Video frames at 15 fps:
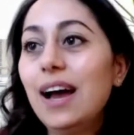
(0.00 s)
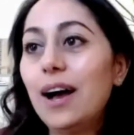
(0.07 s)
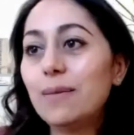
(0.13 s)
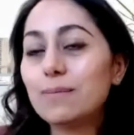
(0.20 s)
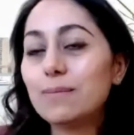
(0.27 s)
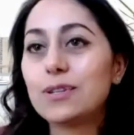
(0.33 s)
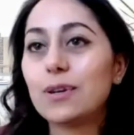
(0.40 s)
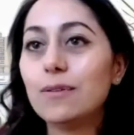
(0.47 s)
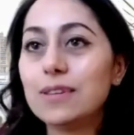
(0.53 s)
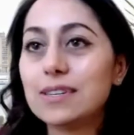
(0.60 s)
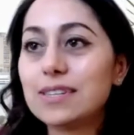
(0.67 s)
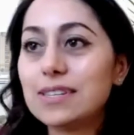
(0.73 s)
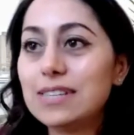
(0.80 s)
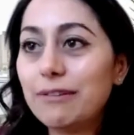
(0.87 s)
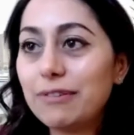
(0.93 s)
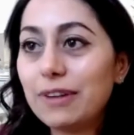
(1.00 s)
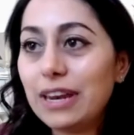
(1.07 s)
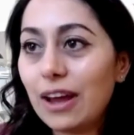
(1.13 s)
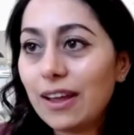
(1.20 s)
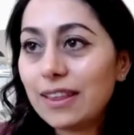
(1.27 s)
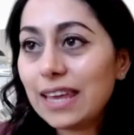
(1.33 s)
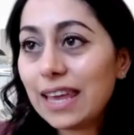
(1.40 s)
So this is definitely
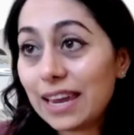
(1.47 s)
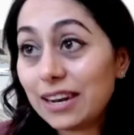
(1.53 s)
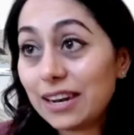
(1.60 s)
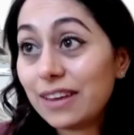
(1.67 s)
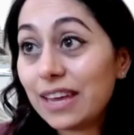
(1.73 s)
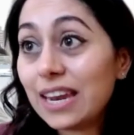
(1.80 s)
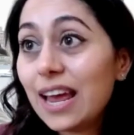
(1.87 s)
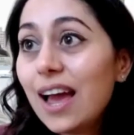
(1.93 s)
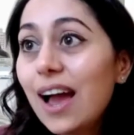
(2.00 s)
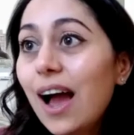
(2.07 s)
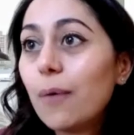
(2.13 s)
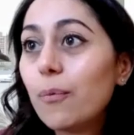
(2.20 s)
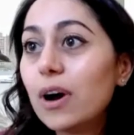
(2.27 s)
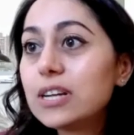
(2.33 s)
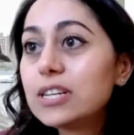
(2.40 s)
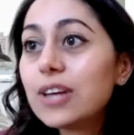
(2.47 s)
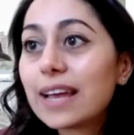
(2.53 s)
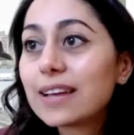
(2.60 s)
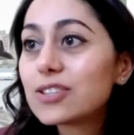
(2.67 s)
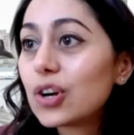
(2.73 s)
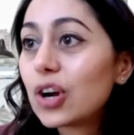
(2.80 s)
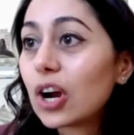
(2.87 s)
not the end of it. I want to
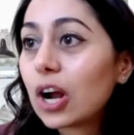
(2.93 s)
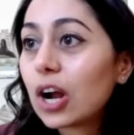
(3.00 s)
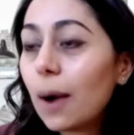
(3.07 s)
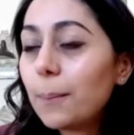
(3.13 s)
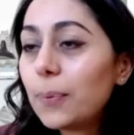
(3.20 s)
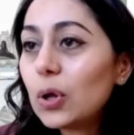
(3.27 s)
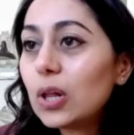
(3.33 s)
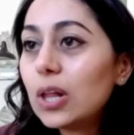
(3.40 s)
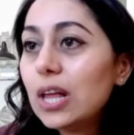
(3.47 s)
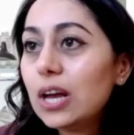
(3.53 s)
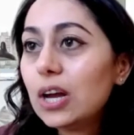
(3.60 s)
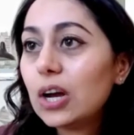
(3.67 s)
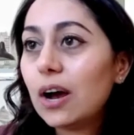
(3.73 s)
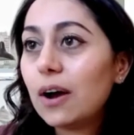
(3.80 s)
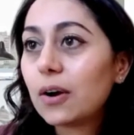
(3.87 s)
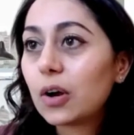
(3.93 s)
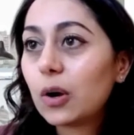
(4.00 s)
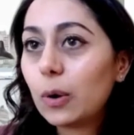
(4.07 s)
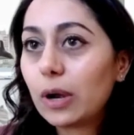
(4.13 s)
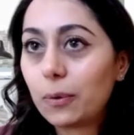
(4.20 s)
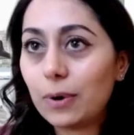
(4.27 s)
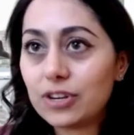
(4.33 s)
answer a couple
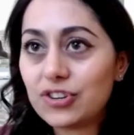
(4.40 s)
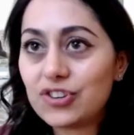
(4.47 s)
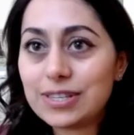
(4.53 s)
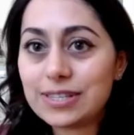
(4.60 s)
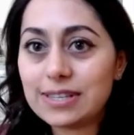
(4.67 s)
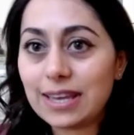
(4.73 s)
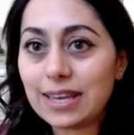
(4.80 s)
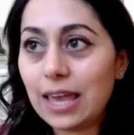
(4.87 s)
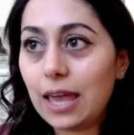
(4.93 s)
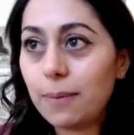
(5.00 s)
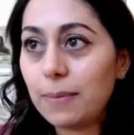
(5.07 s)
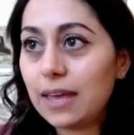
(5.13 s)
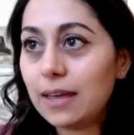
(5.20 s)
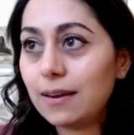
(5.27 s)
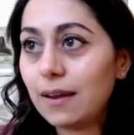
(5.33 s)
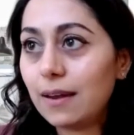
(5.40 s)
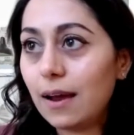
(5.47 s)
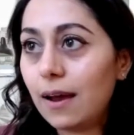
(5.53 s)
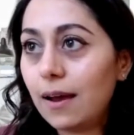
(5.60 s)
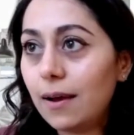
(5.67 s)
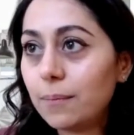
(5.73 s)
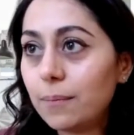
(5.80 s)
quick questions that came
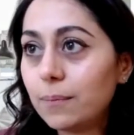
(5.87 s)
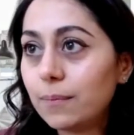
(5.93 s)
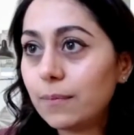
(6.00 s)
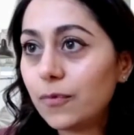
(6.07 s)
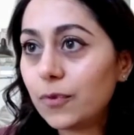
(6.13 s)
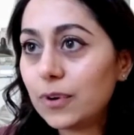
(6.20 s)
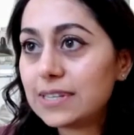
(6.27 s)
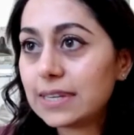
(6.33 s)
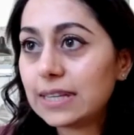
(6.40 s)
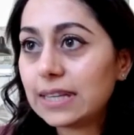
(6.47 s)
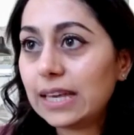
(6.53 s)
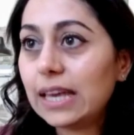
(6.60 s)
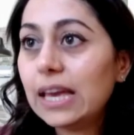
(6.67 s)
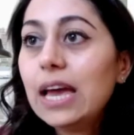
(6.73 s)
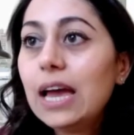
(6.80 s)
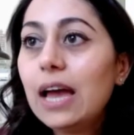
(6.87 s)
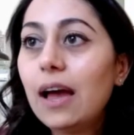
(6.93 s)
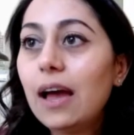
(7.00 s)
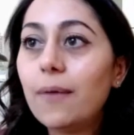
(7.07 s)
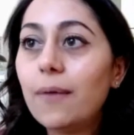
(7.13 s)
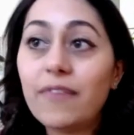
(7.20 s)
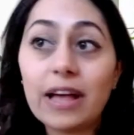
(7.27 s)
in recently.
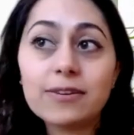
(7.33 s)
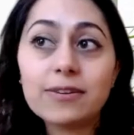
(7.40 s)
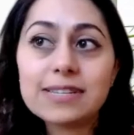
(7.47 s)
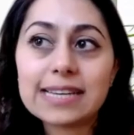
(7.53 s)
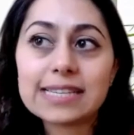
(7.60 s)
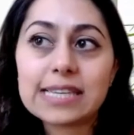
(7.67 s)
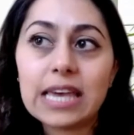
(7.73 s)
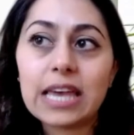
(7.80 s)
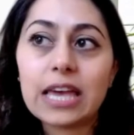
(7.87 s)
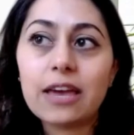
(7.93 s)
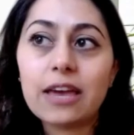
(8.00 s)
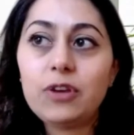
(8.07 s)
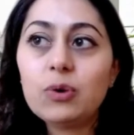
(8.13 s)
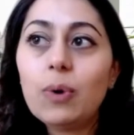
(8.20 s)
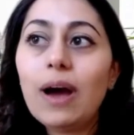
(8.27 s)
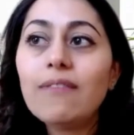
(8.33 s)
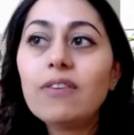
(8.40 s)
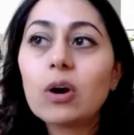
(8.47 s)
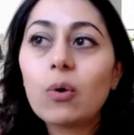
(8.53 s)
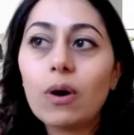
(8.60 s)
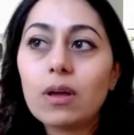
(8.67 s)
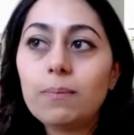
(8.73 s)
Valerie's asking, if you have a
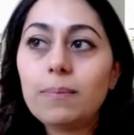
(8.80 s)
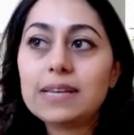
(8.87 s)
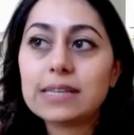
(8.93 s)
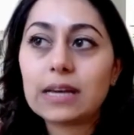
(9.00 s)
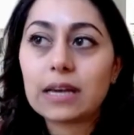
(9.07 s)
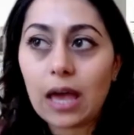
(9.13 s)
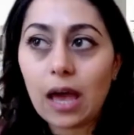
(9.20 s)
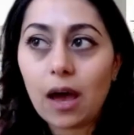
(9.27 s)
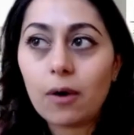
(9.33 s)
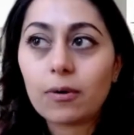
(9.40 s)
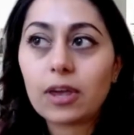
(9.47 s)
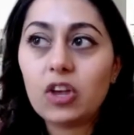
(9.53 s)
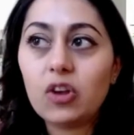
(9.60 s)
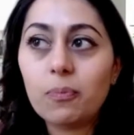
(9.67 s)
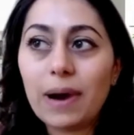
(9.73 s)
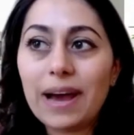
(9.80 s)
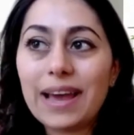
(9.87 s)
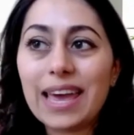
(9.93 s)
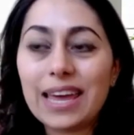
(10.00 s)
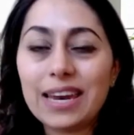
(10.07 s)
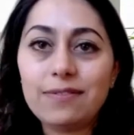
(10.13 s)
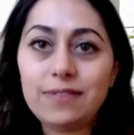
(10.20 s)
Coinbase account, can you buy
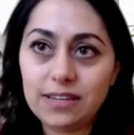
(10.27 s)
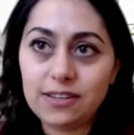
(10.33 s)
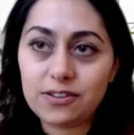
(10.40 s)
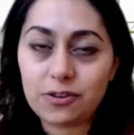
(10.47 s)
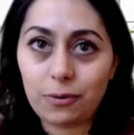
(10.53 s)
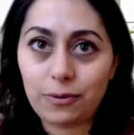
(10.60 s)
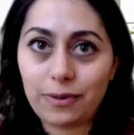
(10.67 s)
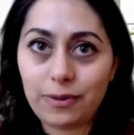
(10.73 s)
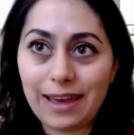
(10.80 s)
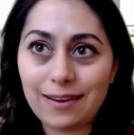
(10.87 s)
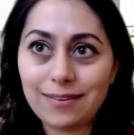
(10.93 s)
NFTs through that?